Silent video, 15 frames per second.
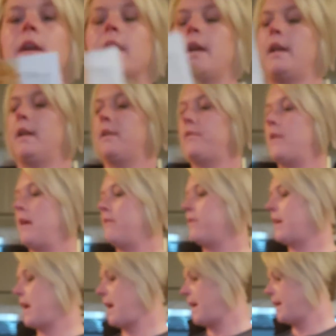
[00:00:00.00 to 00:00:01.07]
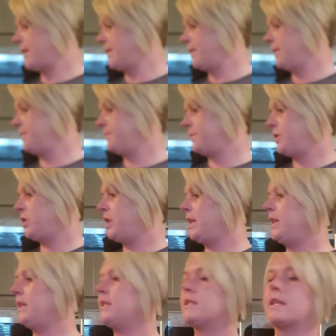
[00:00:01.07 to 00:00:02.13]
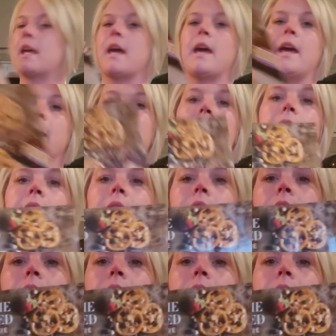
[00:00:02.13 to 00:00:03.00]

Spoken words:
And they've got cheesecake.